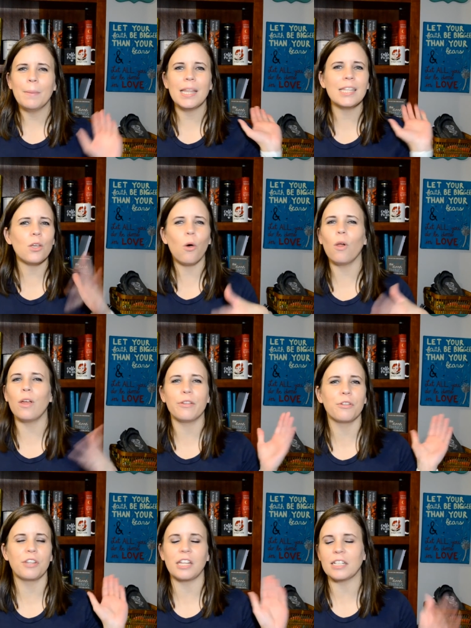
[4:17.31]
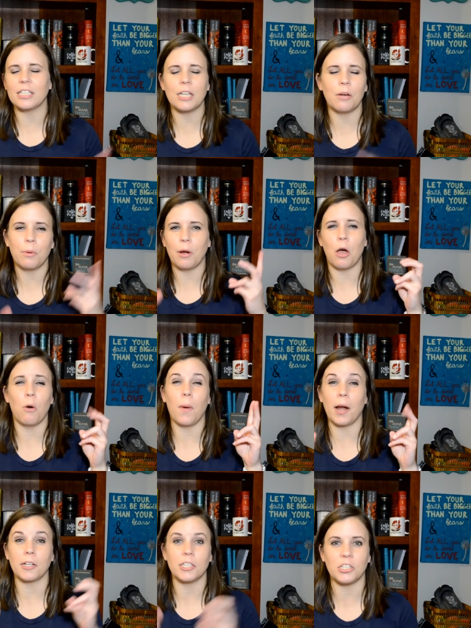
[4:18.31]
But that's a whole other thing. That's not a uh,
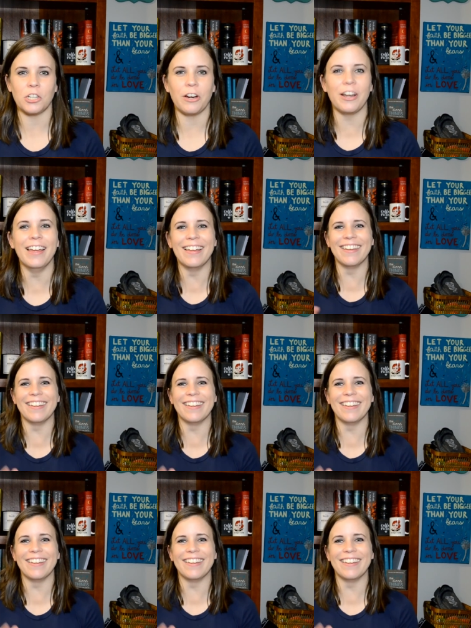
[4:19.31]
where to start.